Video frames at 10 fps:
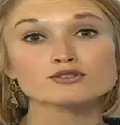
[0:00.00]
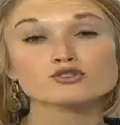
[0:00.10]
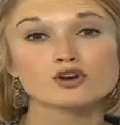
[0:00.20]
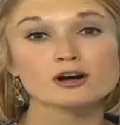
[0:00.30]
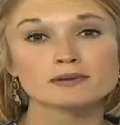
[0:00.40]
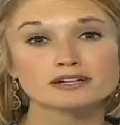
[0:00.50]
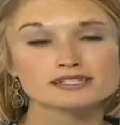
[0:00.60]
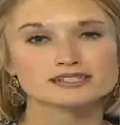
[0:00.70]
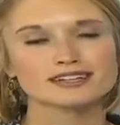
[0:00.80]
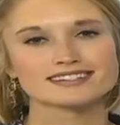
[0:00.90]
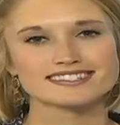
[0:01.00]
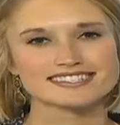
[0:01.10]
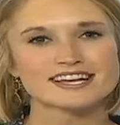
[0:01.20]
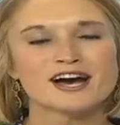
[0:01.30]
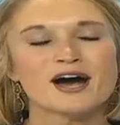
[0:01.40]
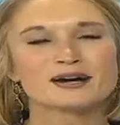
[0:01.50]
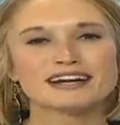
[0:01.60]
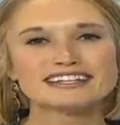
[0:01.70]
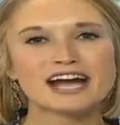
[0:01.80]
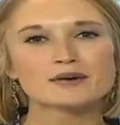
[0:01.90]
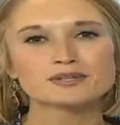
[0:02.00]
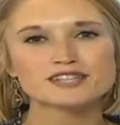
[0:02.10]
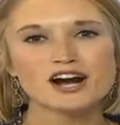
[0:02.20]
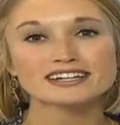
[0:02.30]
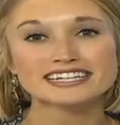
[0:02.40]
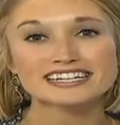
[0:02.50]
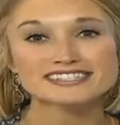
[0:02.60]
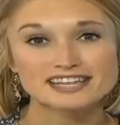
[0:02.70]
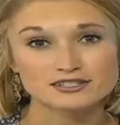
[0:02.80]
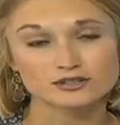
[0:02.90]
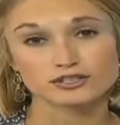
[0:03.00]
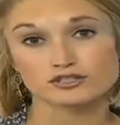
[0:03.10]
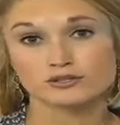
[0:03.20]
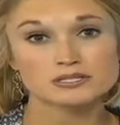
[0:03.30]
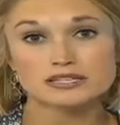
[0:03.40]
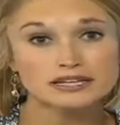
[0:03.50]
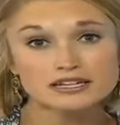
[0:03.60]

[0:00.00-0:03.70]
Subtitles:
Those strawberries, Alexis. All right, now we're talking dental issues,